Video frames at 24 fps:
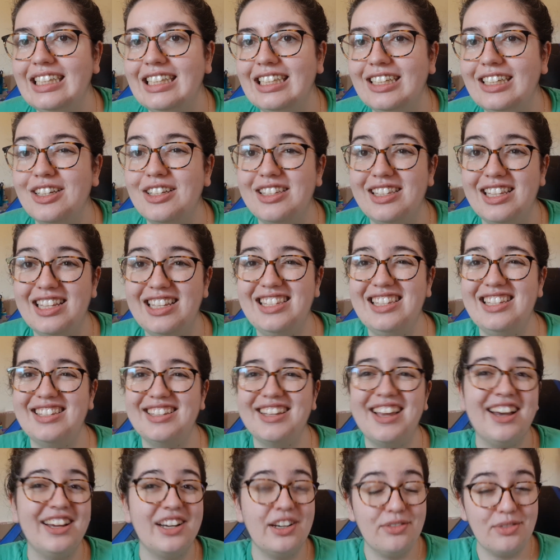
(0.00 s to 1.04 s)
Because this is
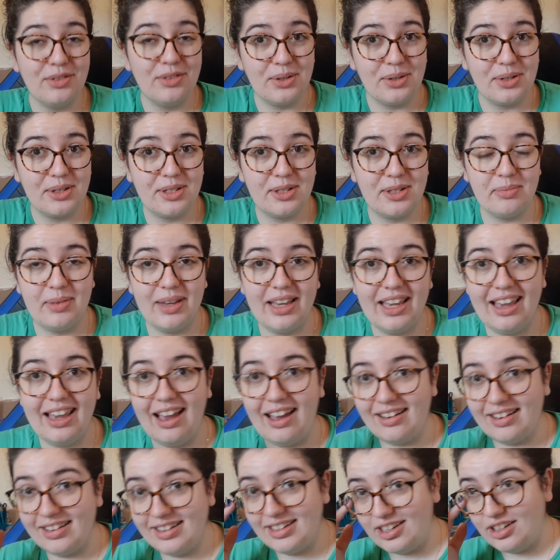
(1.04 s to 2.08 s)
kind of autumn-y
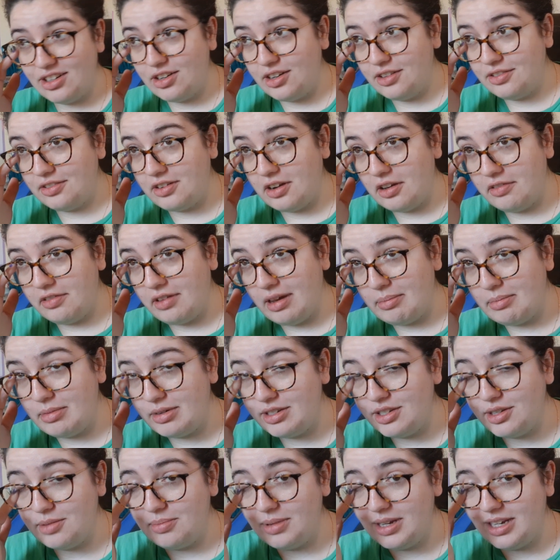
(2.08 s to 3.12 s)
and I don't know if November
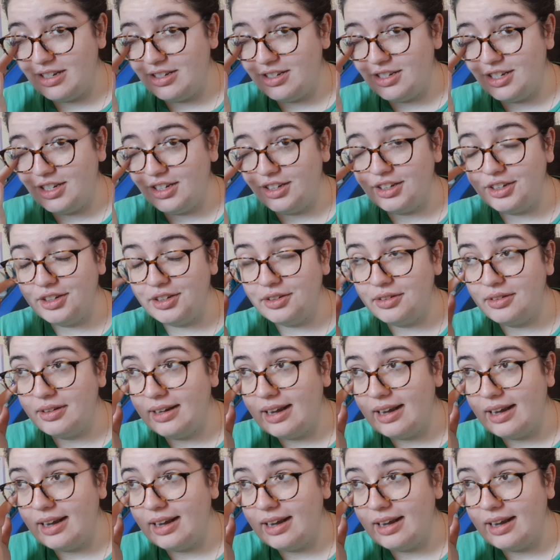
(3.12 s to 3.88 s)
is a bit too